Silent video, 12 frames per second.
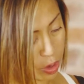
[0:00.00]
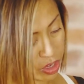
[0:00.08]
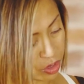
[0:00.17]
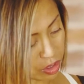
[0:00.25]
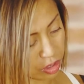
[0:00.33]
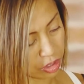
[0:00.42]
when
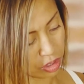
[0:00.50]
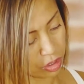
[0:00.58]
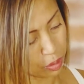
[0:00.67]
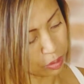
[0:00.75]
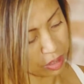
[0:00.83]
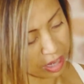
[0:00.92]
you're
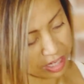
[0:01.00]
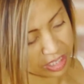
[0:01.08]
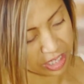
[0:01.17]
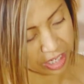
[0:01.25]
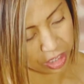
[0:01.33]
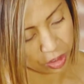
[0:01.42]

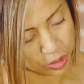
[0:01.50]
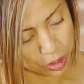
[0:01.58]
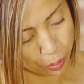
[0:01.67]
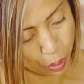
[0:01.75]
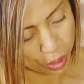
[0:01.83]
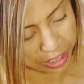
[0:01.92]
utilizing your
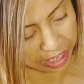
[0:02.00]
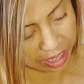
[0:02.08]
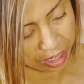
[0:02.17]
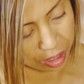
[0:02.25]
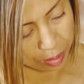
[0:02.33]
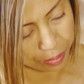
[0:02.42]
supporting
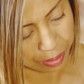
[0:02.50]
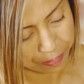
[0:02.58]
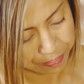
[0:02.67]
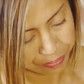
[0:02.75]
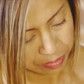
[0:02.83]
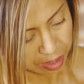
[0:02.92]
hip
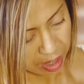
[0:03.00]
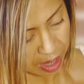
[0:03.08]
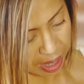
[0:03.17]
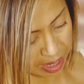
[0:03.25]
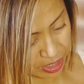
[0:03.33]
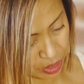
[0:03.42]

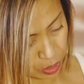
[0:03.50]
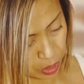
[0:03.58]
as